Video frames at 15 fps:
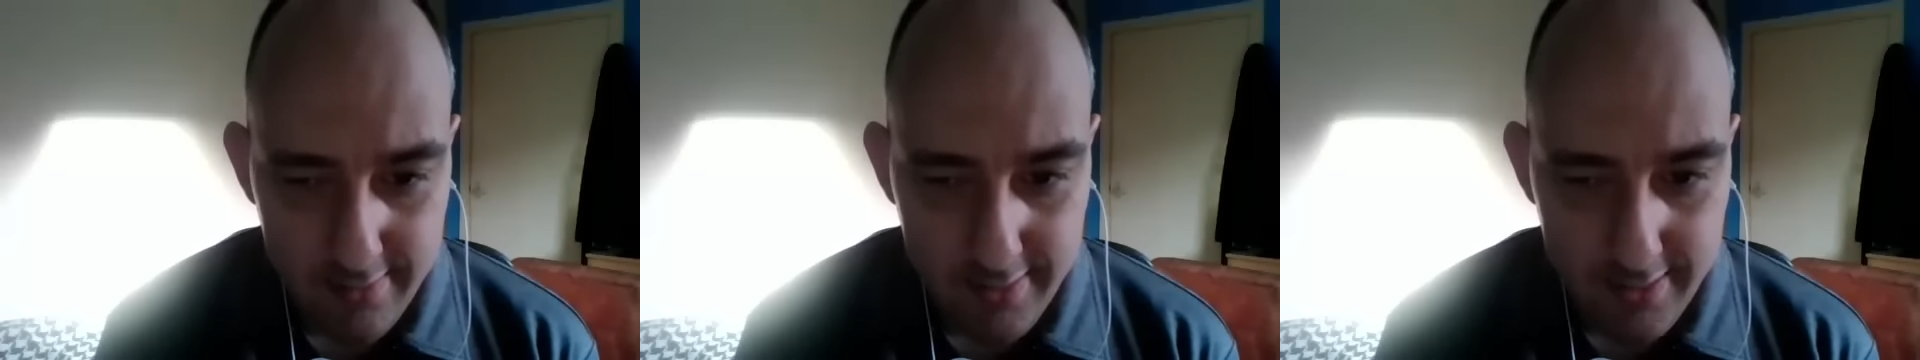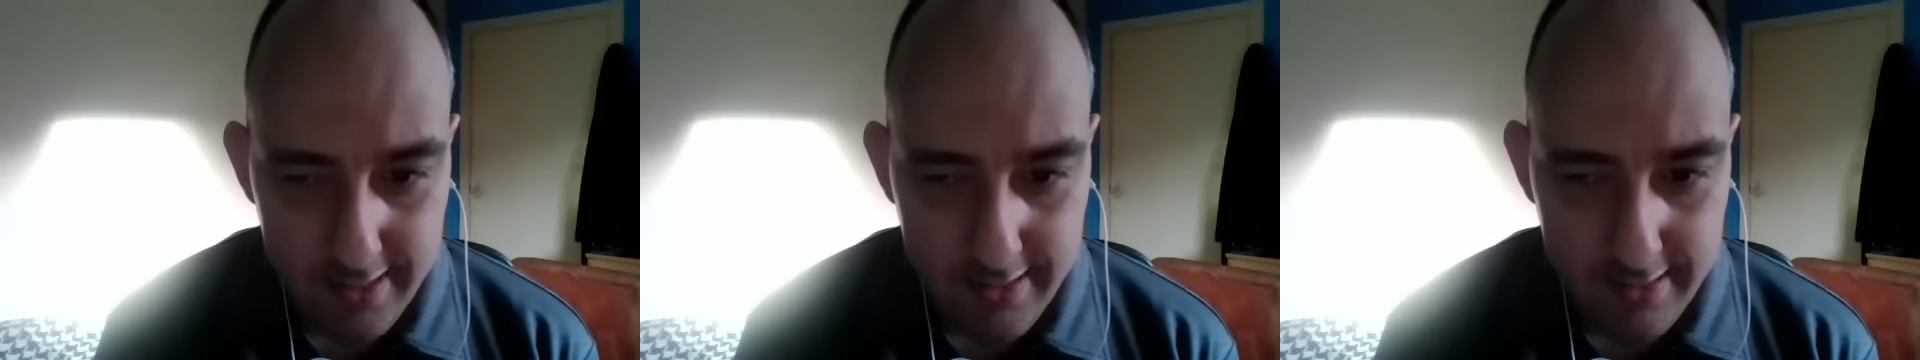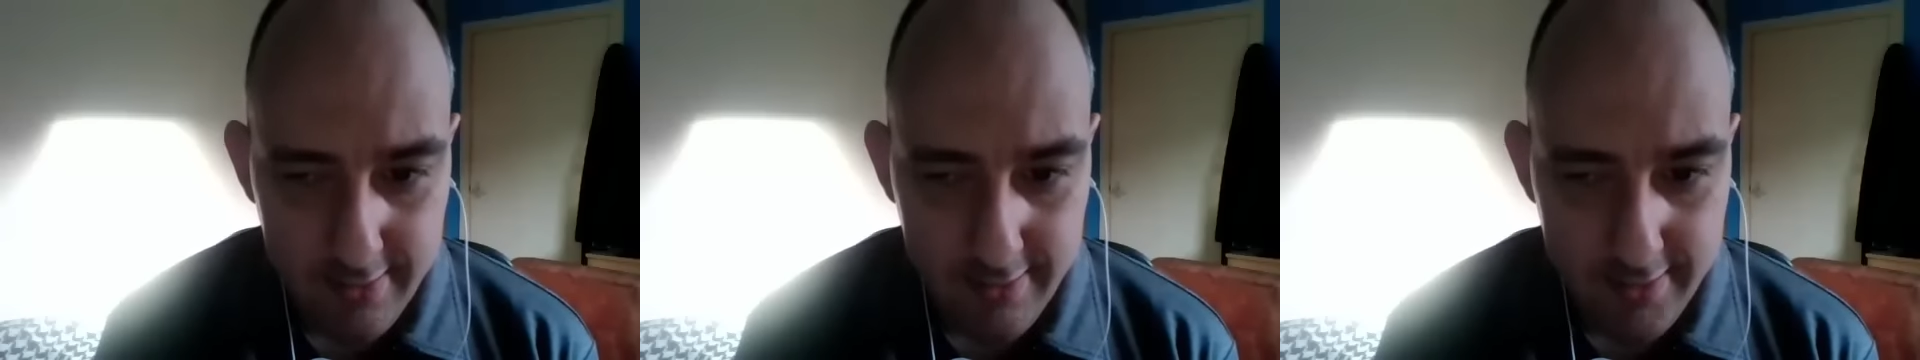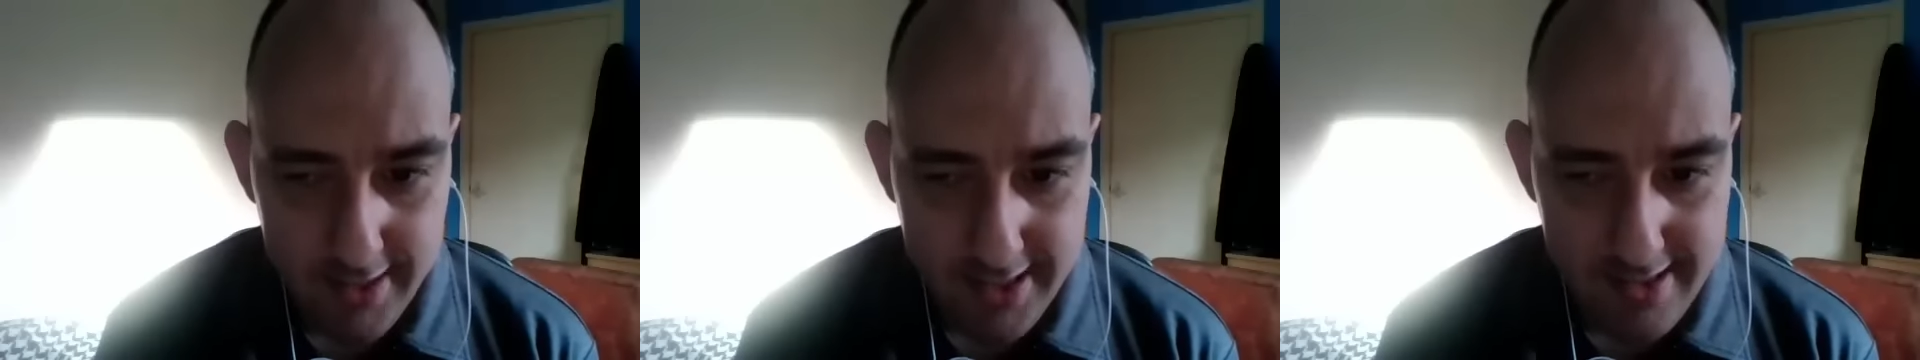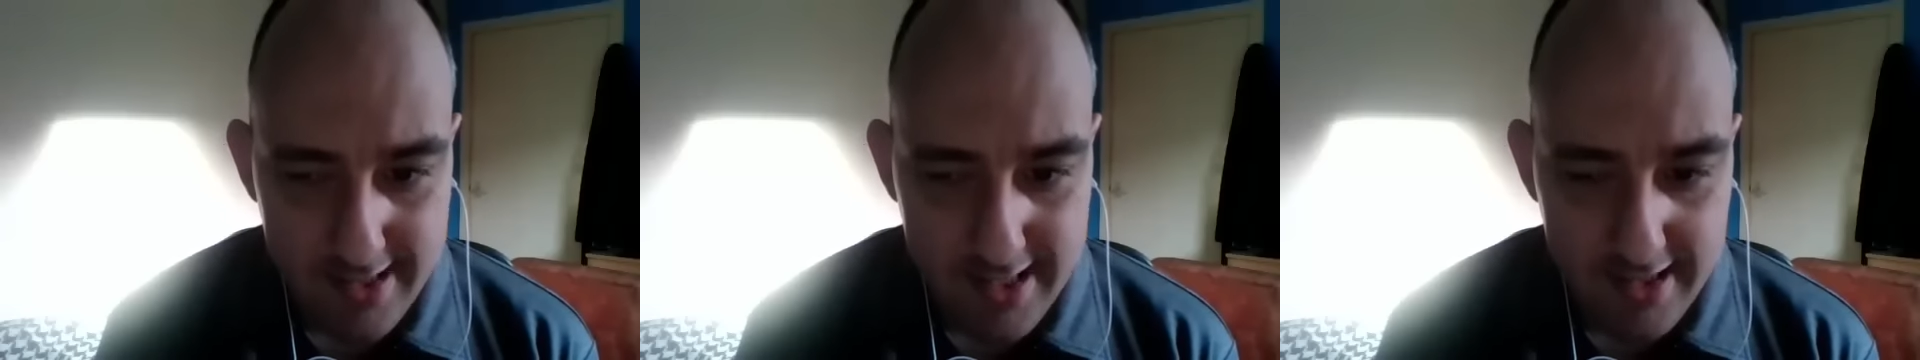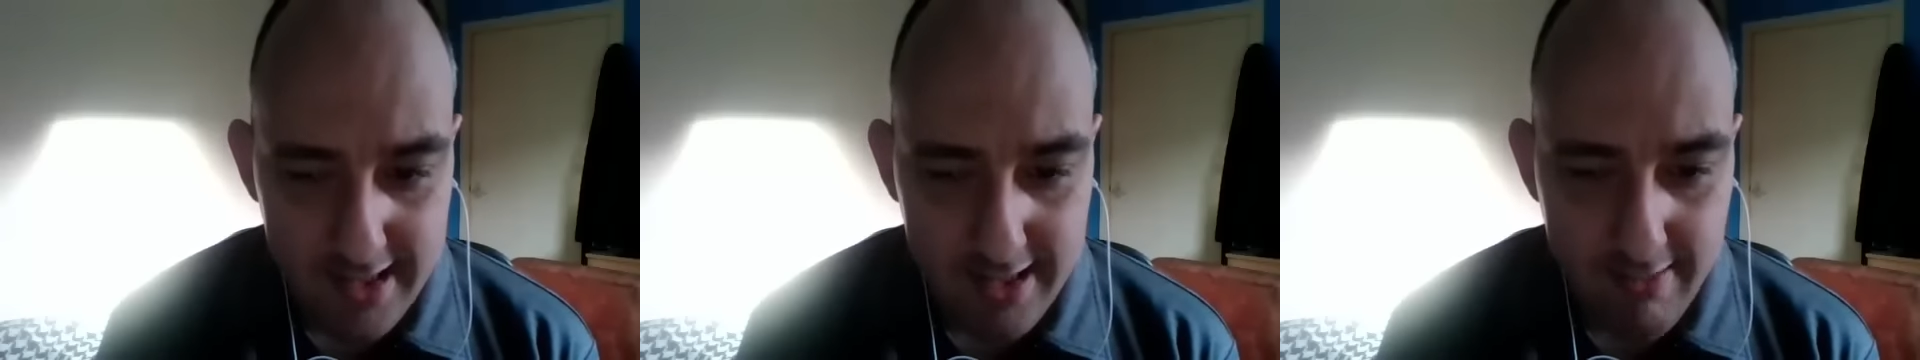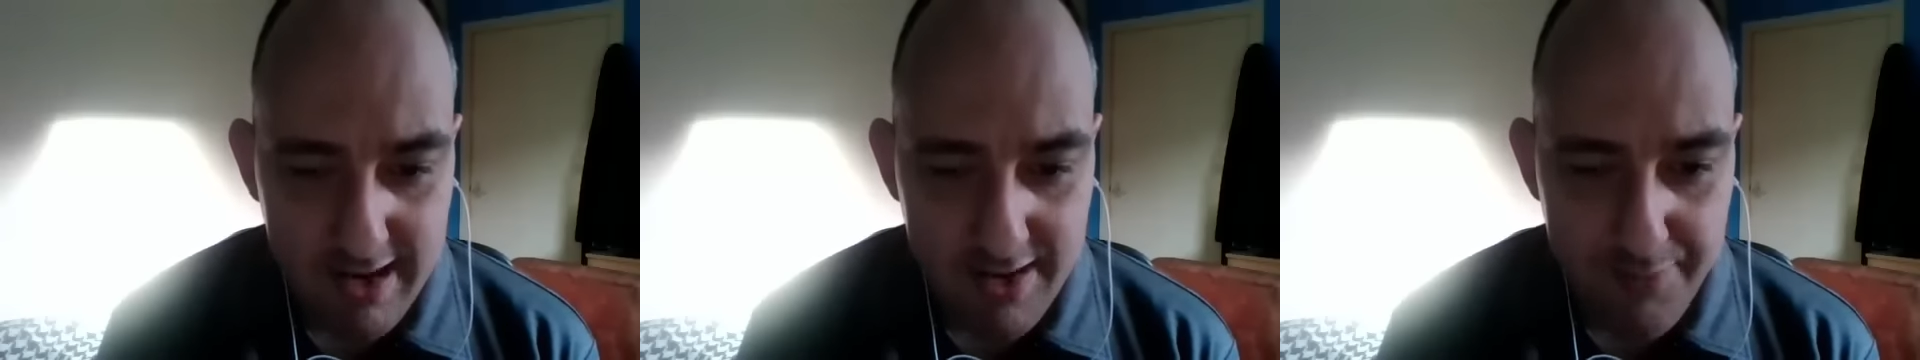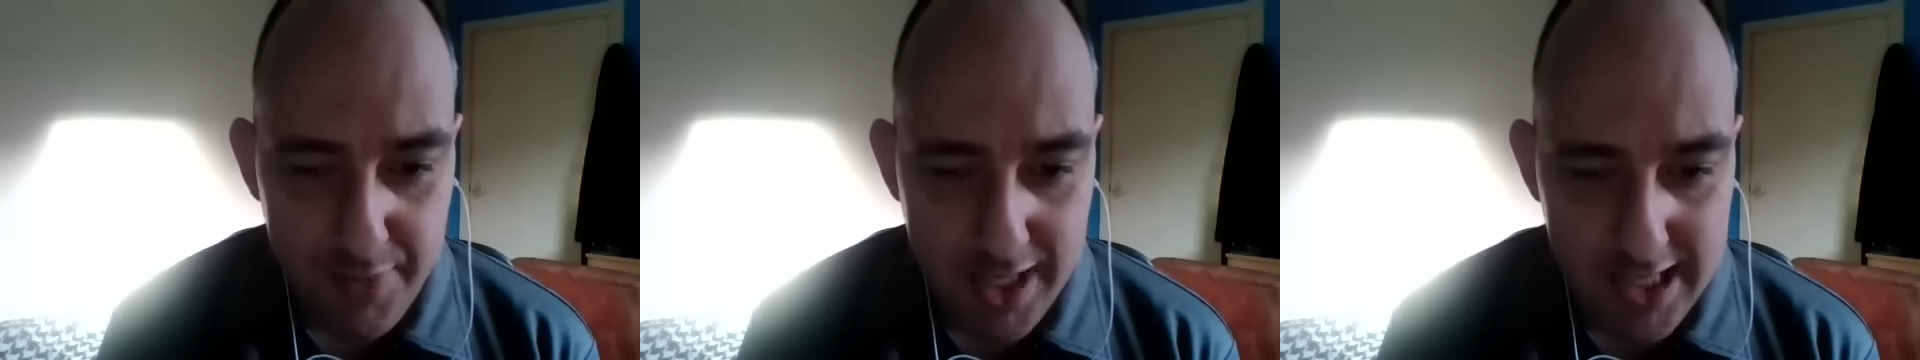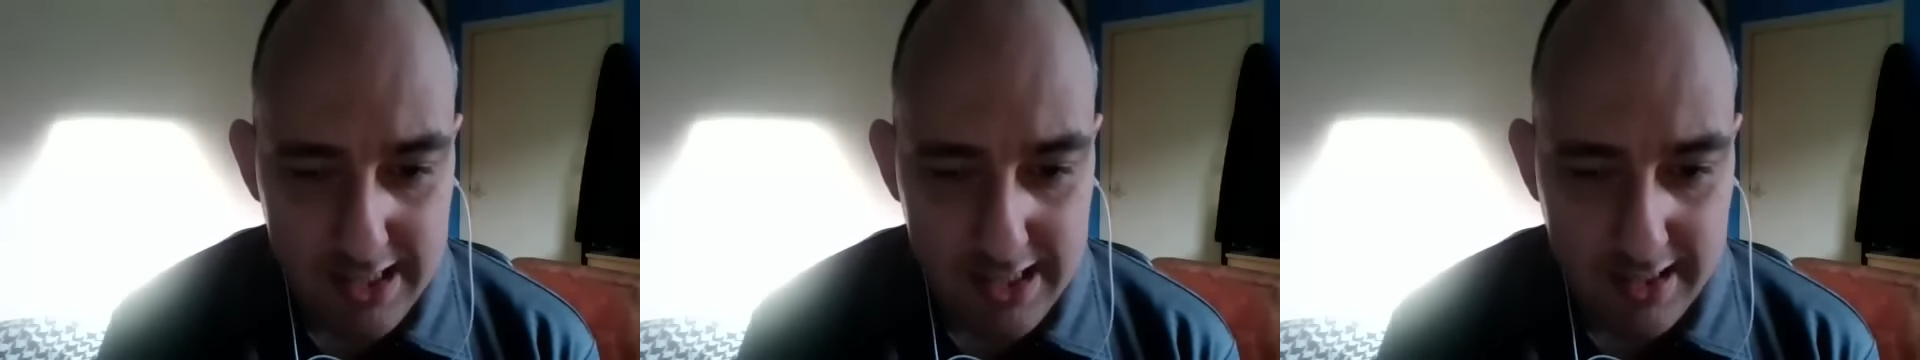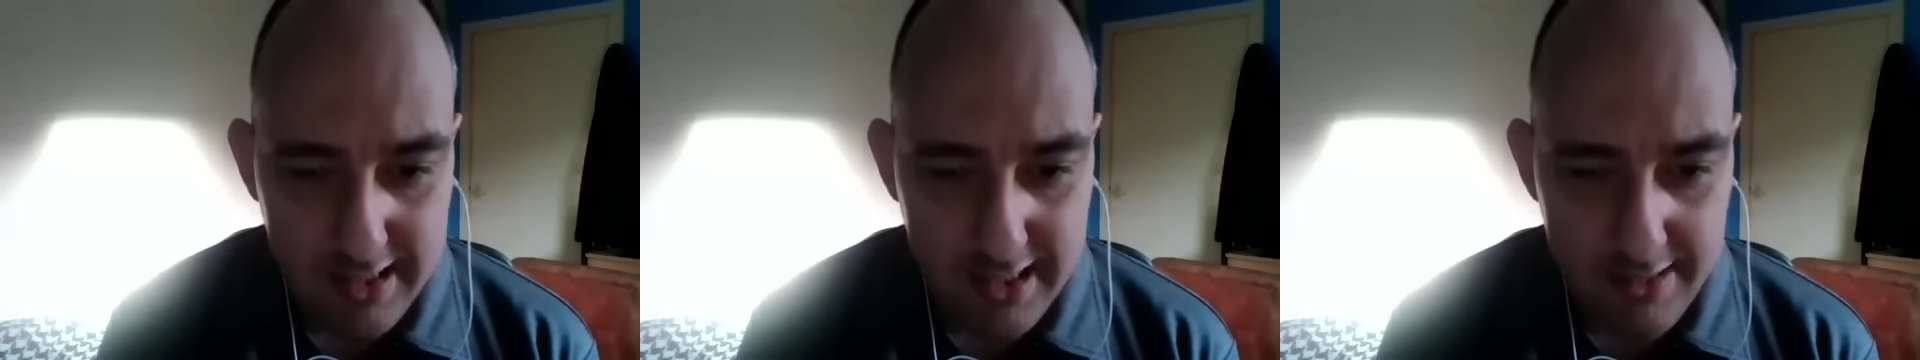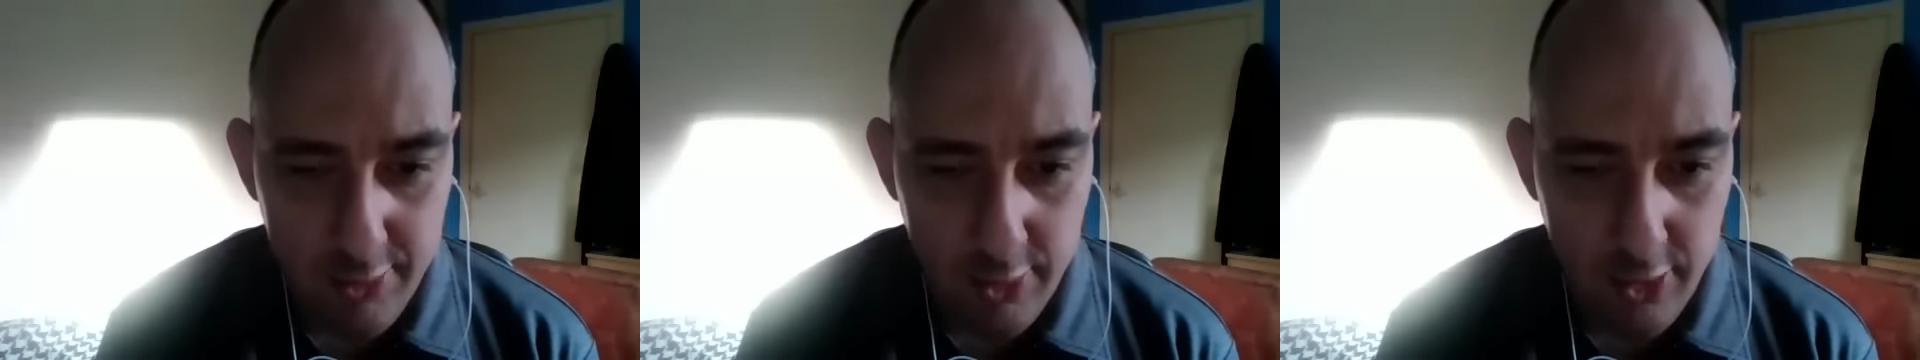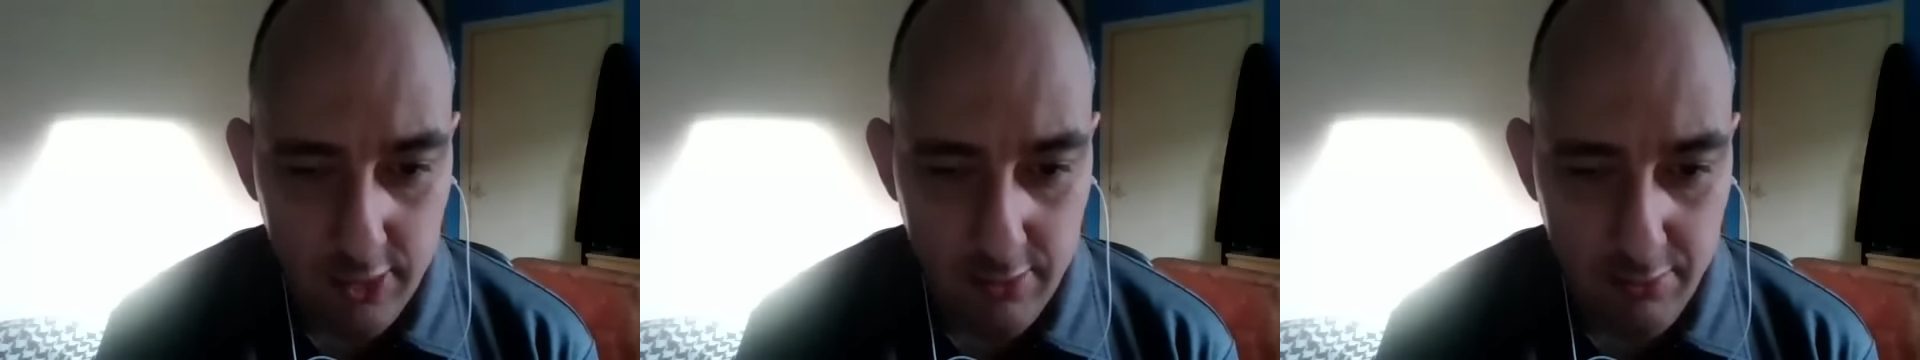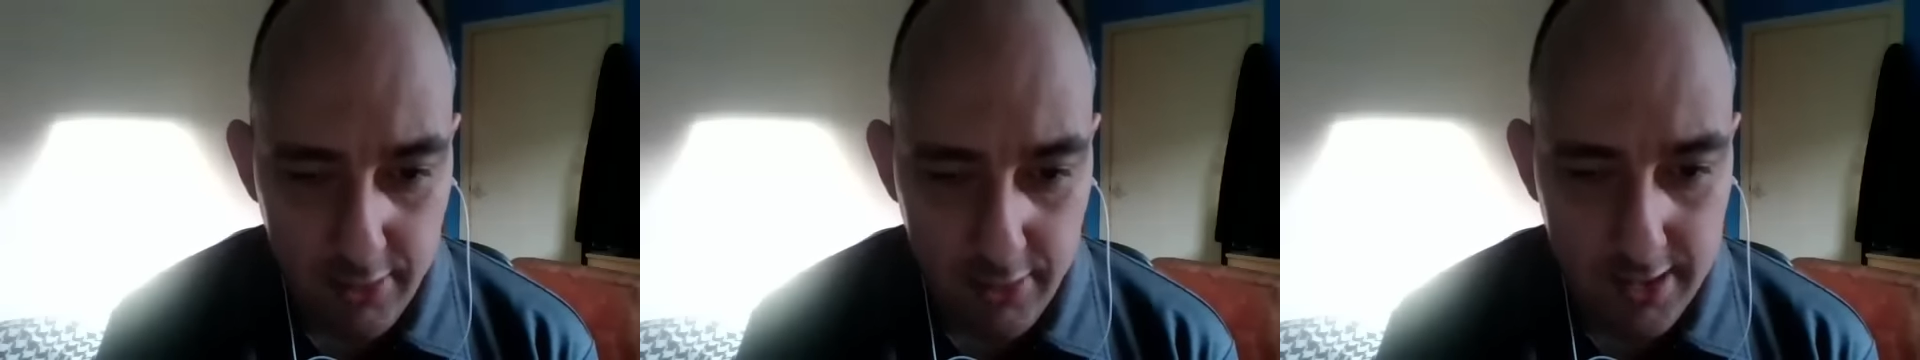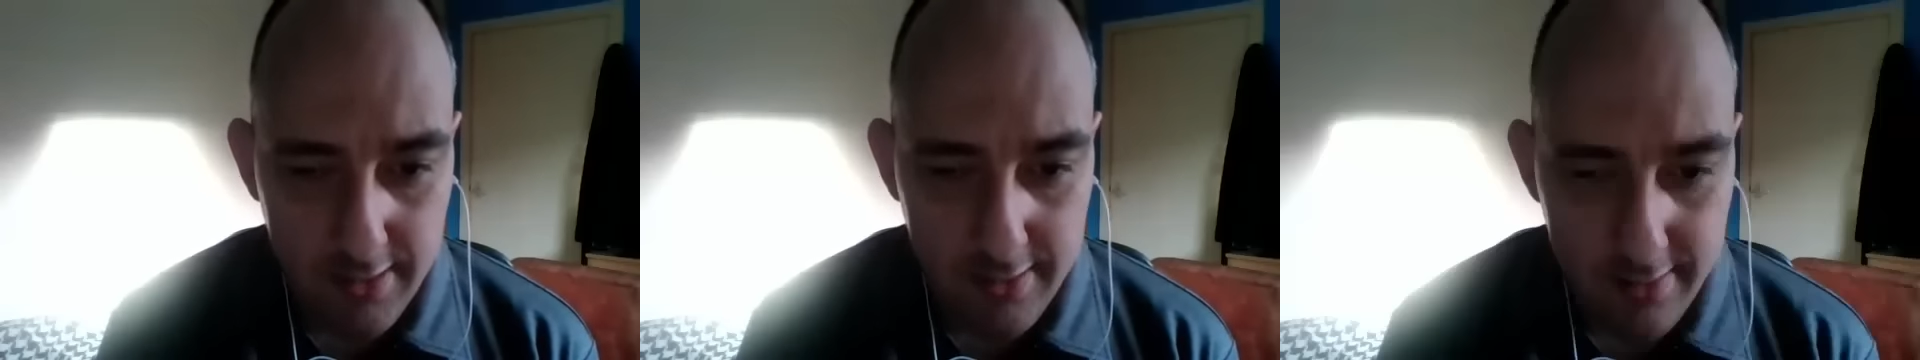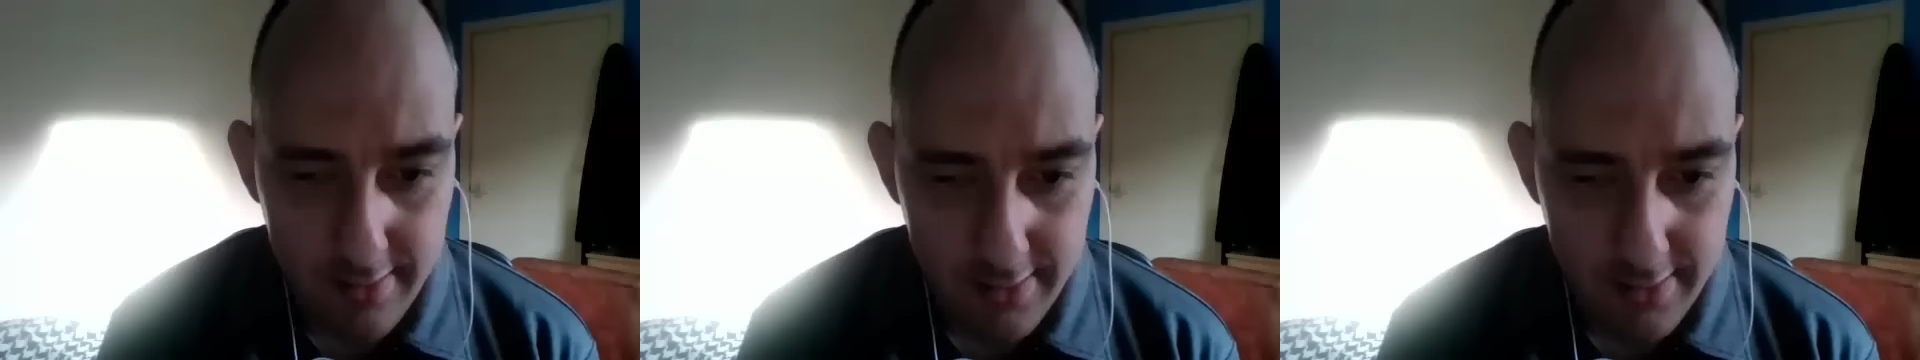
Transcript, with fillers: You know, you can sit there and laugh behind your keyboard, but